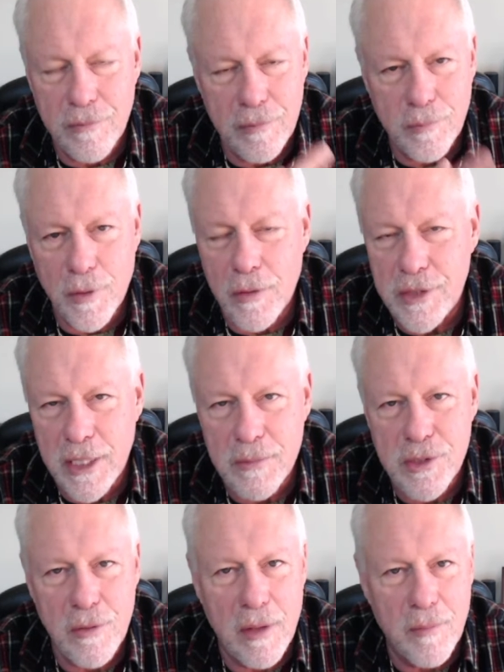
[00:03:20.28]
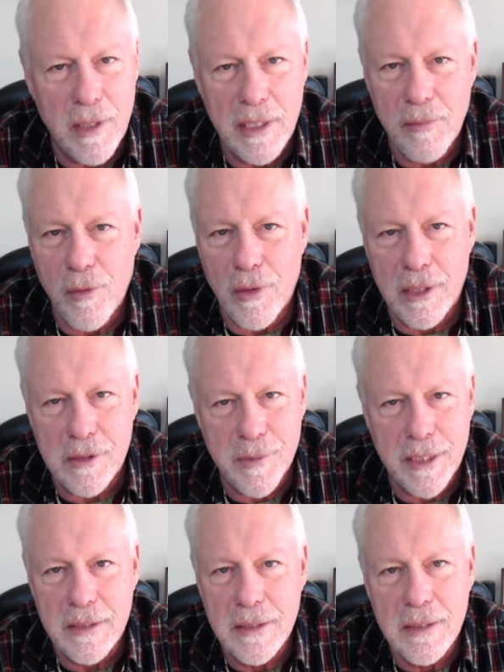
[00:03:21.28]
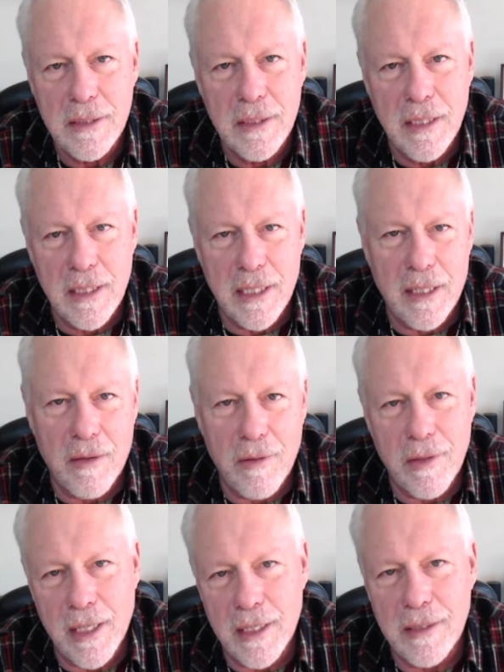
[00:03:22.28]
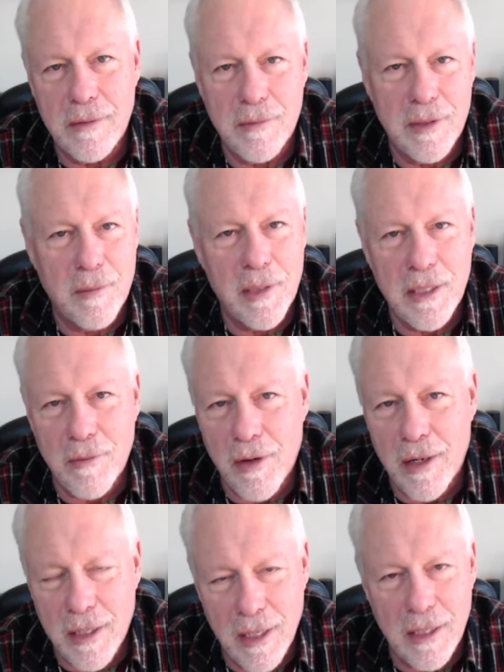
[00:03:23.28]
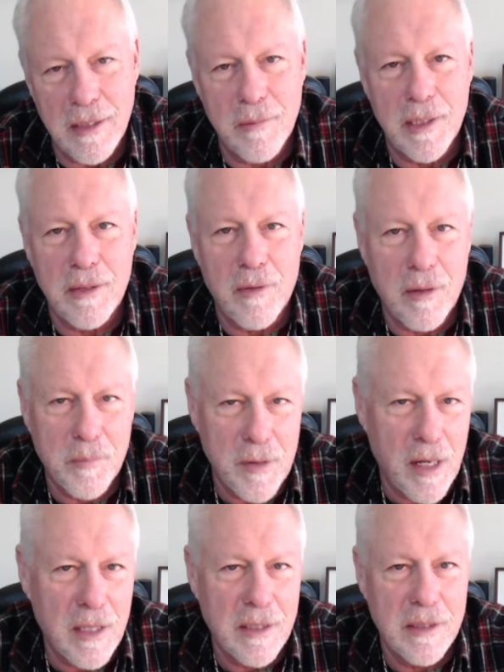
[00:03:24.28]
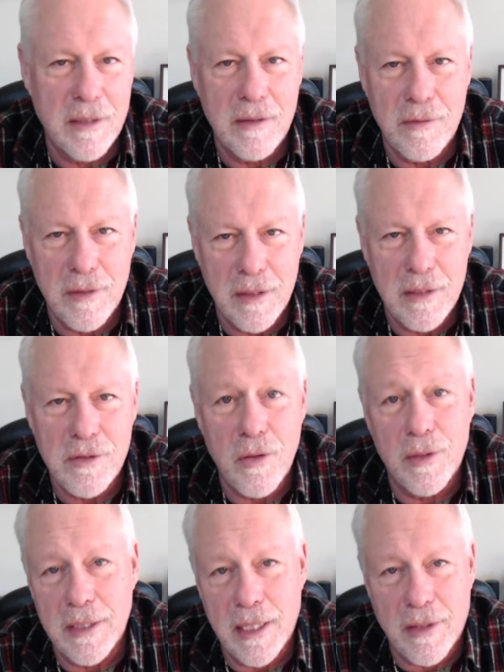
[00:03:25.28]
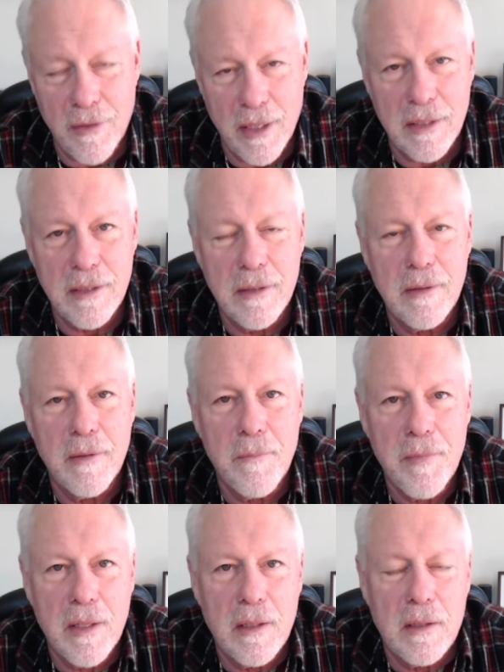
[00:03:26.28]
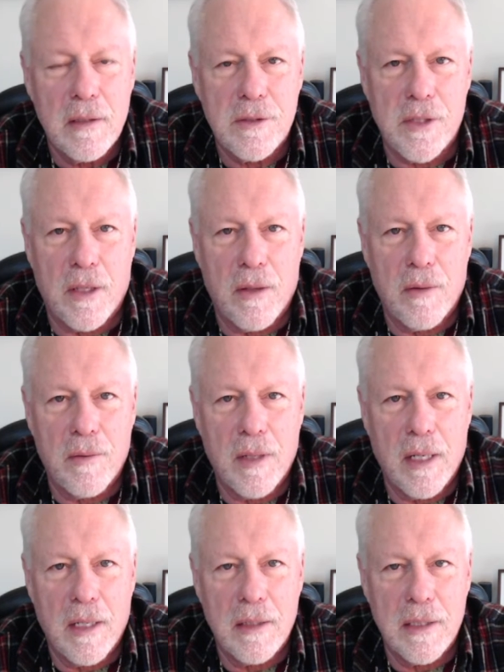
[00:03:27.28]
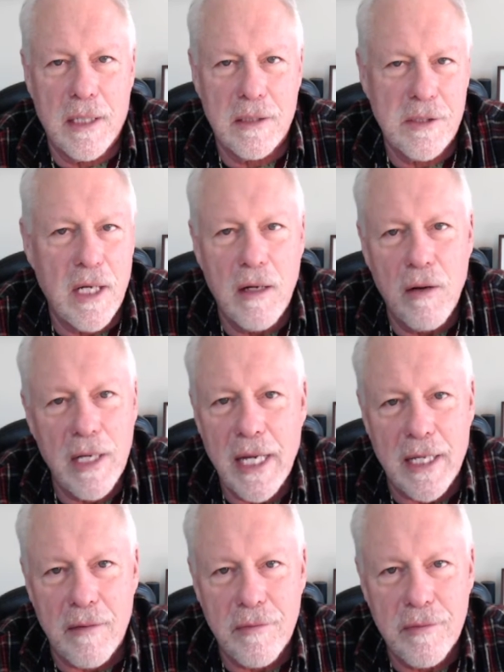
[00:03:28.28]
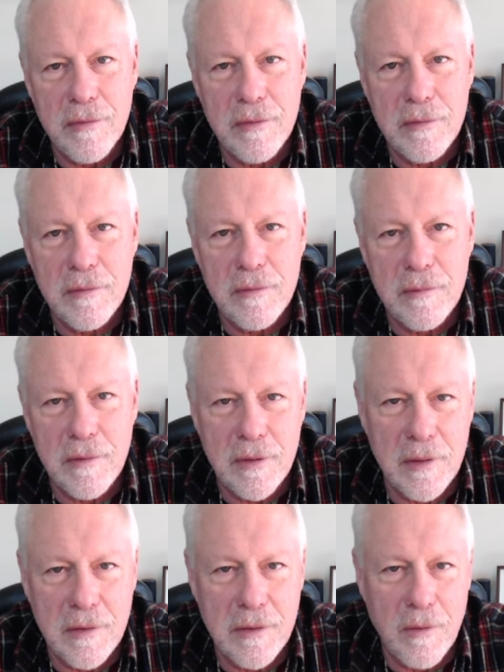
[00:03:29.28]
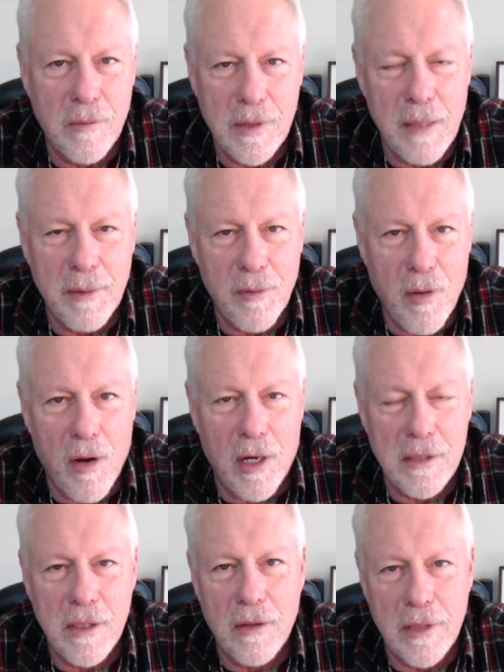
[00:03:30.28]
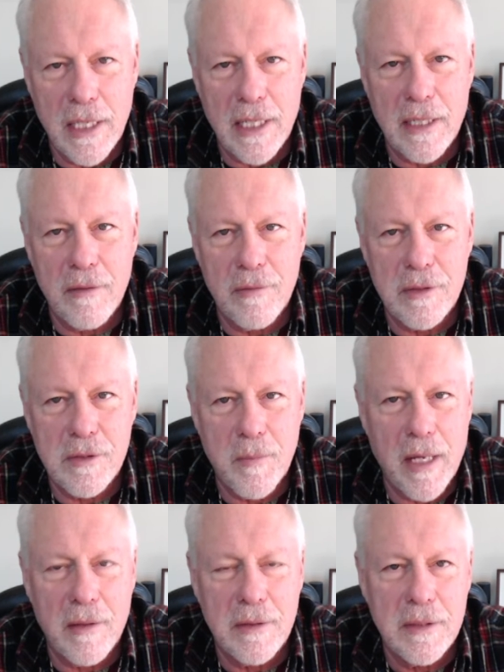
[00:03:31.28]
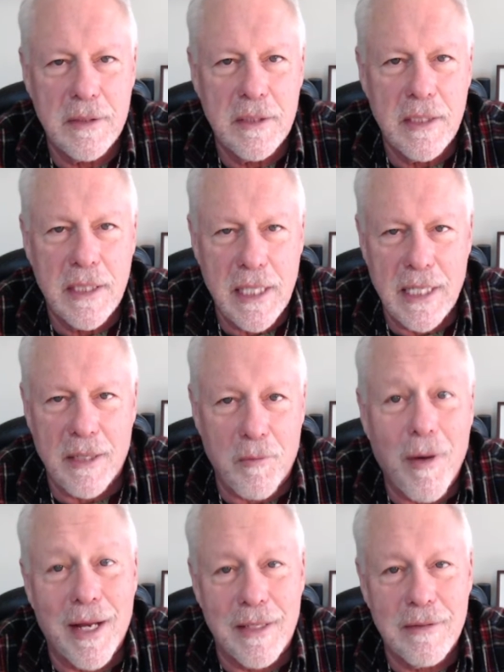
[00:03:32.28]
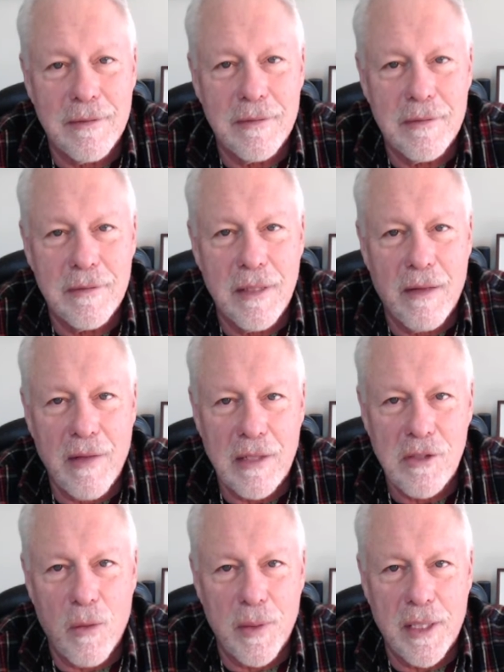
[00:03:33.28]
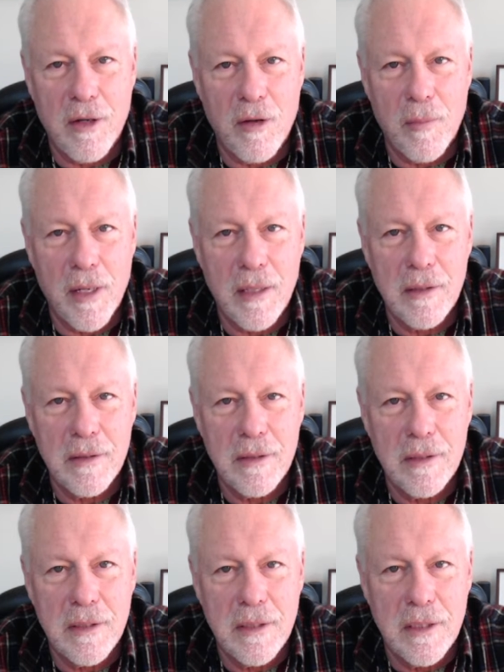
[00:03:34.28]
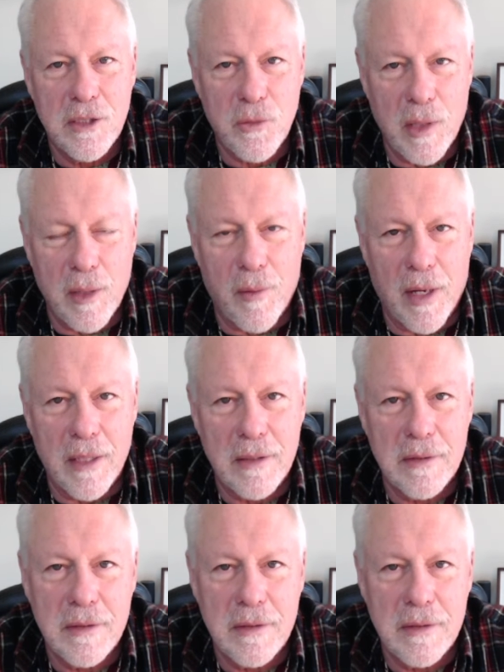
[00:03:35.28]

pro teams do on Monday mornings, man. They go, okay, you made the wrong cut, you made the wrong block, you didn't do this, oh, you did that great. So, and it's not all negative. Don't get me wrong, it's not all negative. It's about getting it right, and that's all we care about. So anyway,